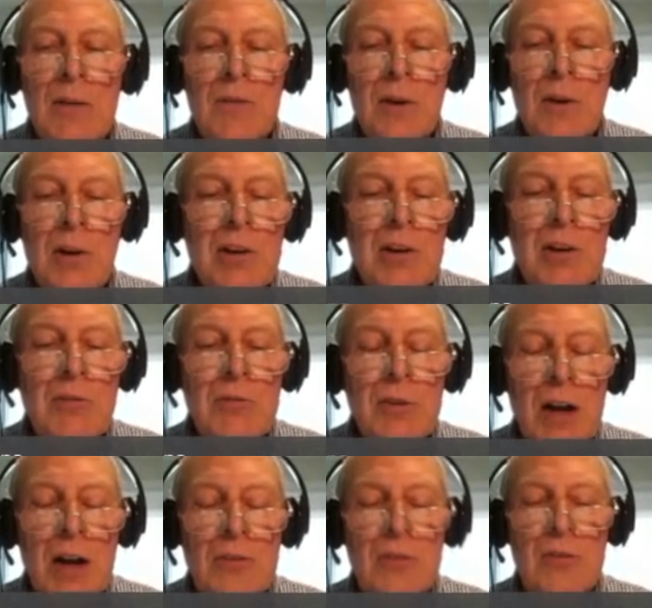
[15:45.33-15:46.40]
for her
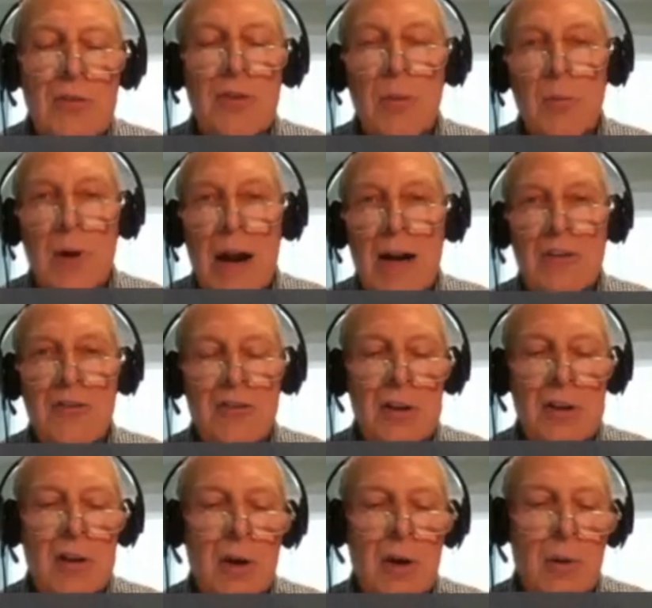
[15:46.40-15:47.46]
introduction to BRAC's
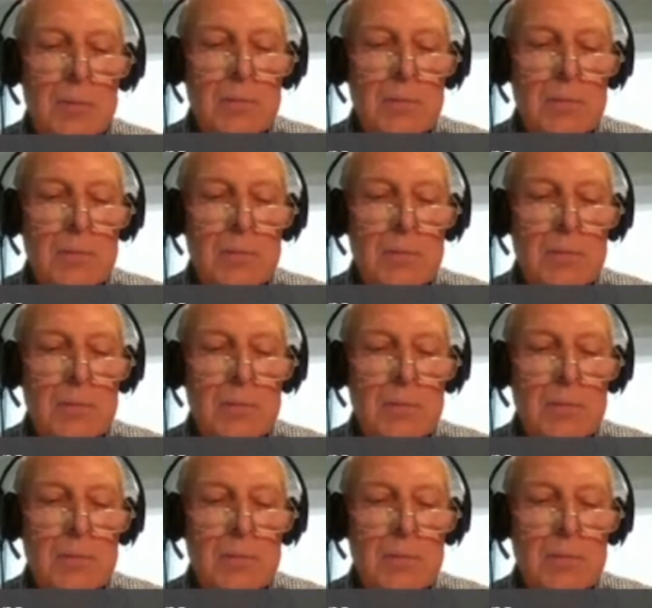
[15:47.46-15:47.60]
CEO.